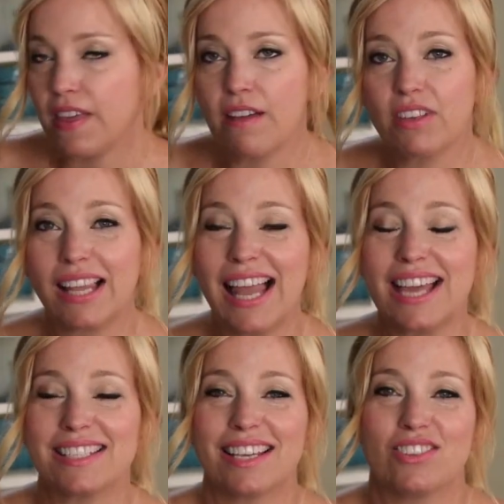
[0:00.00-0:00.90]
They have the
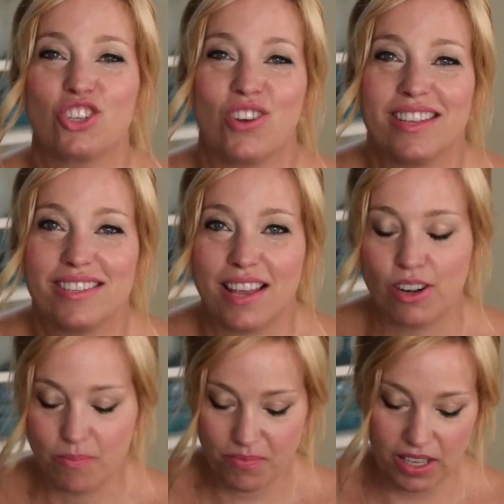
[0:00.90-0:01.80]
classic and the
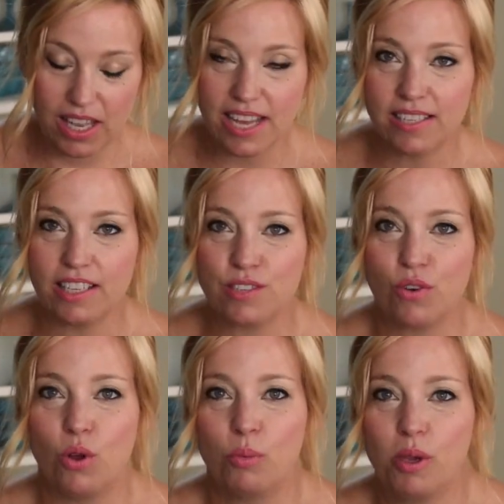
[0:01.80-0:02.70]
trendsetter. The classic is
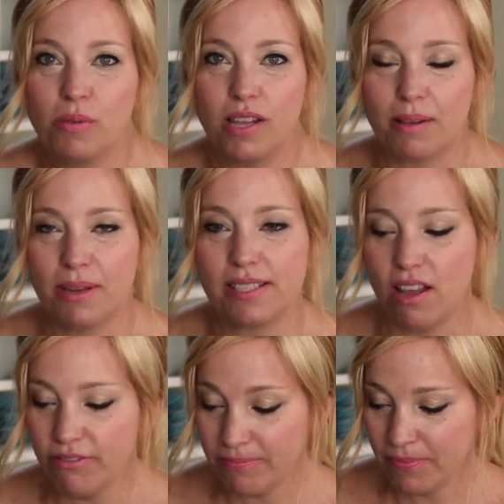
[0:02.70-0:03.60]
for old people like
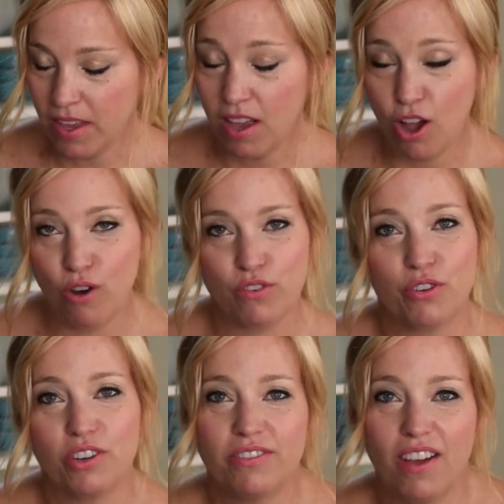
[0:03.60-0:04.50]
myself,
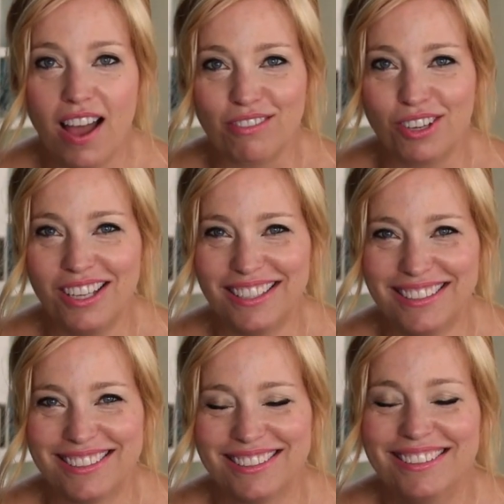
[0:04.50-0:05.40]
over 35.
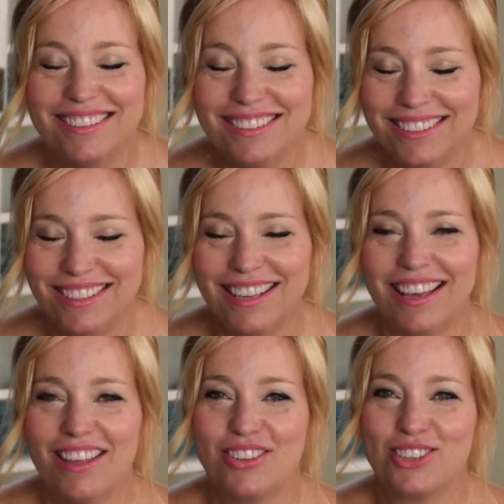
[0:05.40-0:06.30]

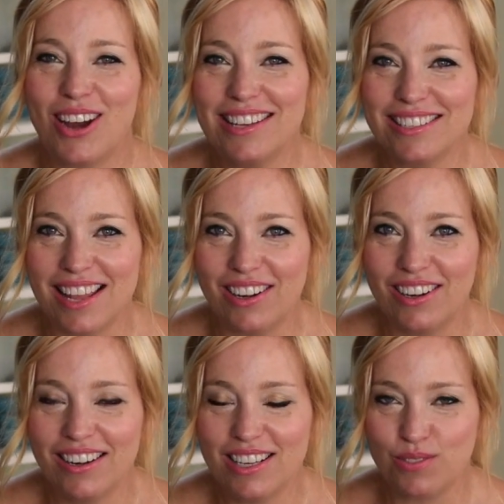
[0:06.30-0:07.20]
The
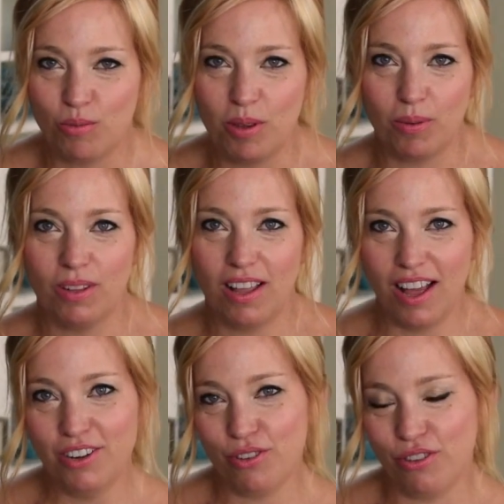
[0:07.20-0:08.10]
trendsetter is for
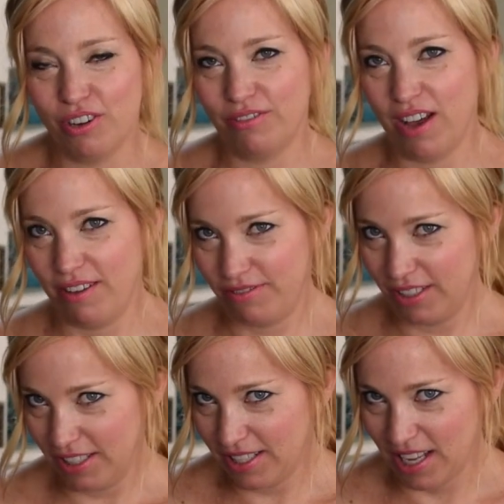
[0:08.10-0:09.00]
people under 35,
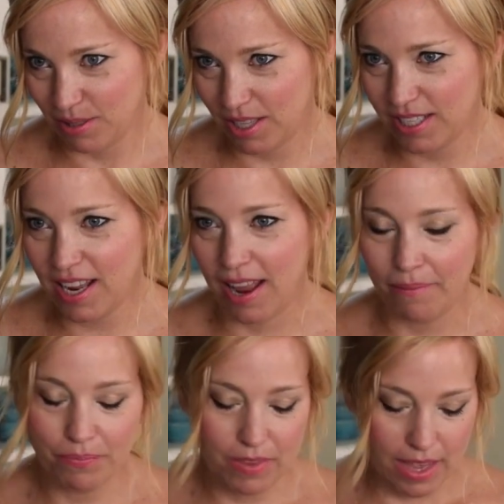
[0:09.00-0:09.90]
at least that's what they
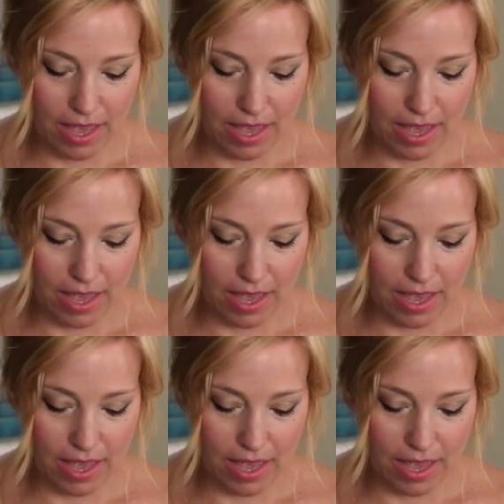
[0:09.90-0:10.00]
say.